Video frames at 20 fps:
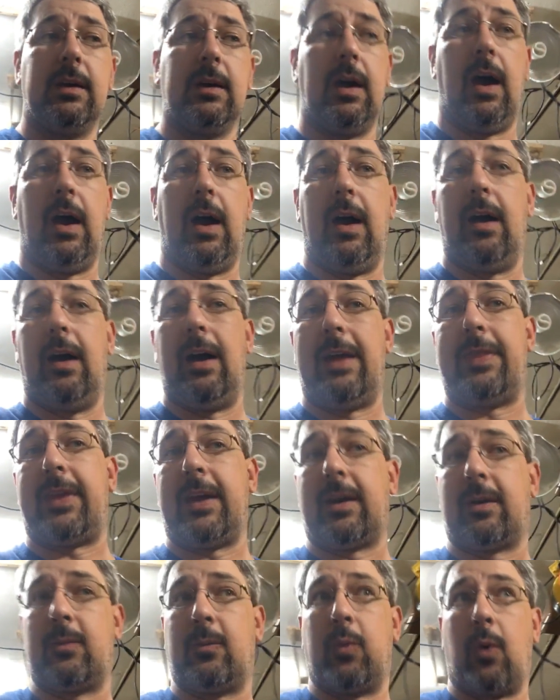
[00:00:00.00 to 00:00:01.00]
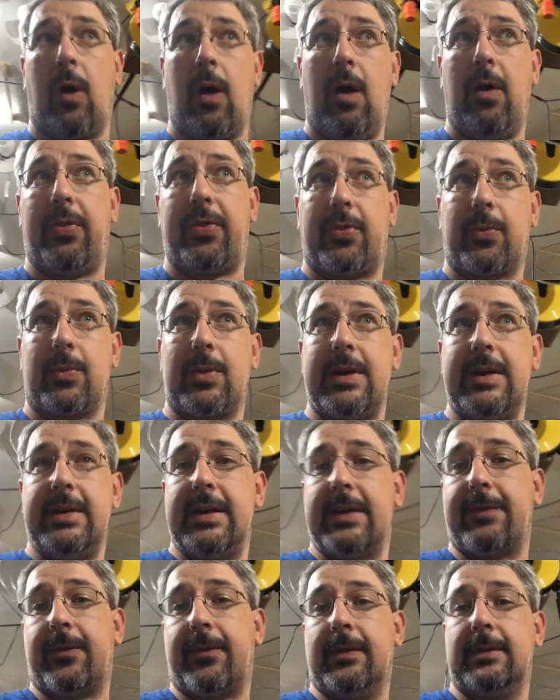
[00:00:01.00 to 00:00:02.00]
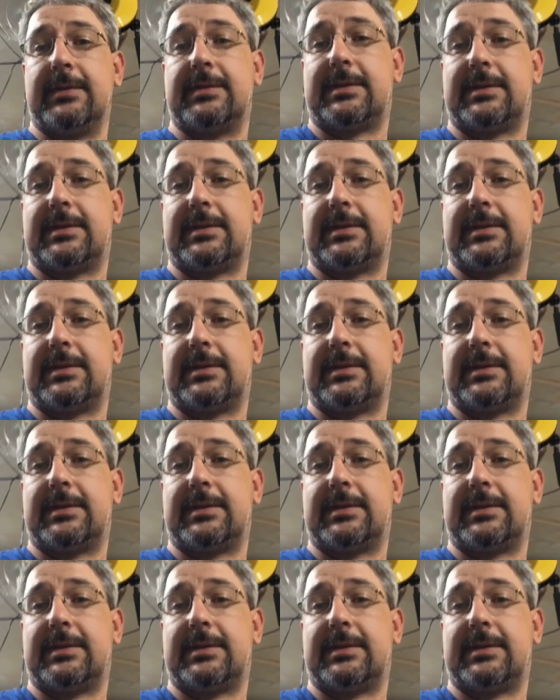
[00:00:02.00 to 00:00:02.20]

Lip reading: I think we're all three different